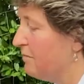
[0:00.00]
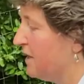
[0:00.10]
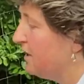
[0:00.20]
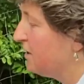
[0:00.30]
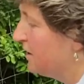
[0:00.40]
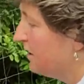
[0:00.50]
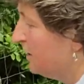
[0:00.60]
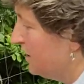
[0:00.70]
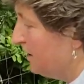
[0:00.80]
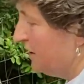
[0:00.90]
meat,
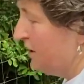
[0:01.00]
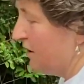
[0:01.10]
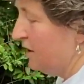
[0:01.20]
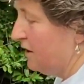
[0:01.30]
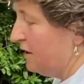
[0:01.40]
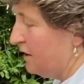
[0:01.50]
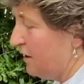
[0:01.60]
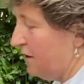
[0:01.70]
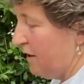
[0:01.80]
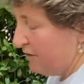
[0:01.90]
and
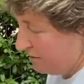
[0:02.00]
I have